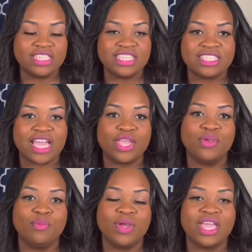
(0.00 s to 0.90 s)
just like
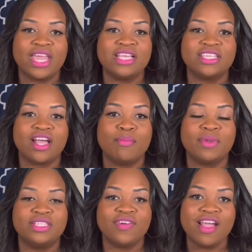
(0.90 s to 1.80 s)
you would get as a
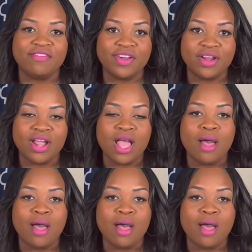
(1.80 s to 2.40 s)
company driver.